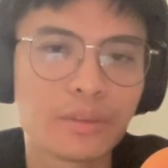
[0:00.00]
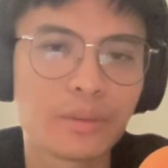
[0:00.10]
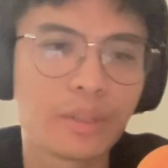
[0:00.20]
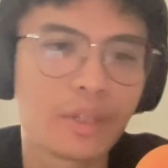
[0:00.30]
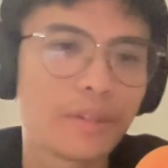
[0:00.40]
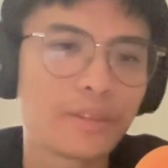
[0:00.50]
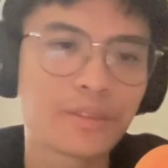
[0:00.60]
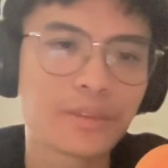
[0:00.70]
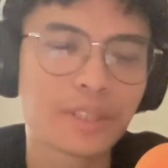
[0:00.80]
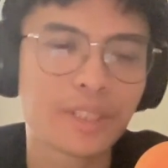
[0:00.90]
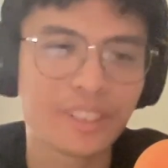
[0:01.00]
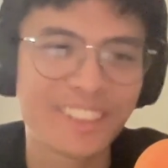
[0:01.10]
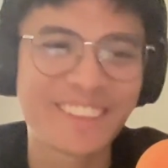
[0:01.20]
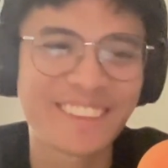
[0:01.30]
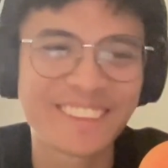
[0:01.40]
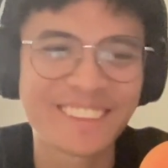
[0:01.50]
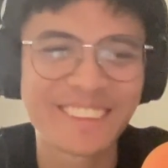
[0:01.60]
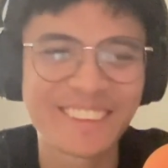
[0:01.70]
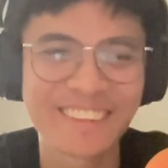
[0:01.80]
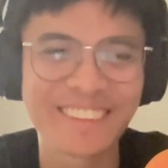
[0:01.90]
whole other story.
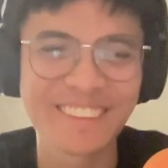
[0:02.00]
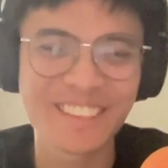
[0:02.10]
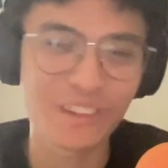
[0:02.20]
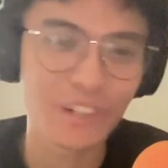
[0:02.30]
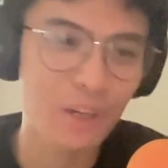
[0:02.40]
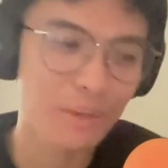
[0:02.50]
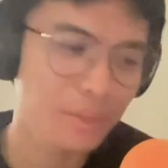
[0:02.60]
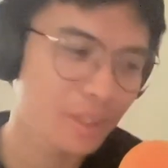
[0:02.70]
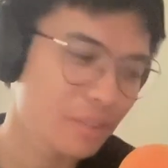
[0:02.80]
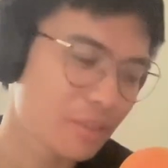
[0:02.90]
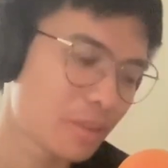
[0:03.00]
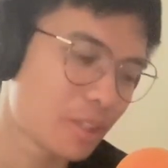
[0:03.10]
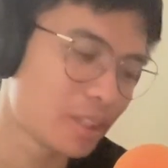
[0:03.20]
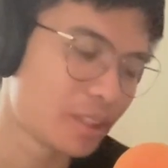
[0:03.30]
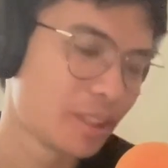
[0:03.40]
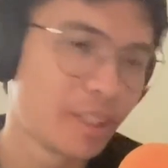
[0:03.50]
So comment below if you wanna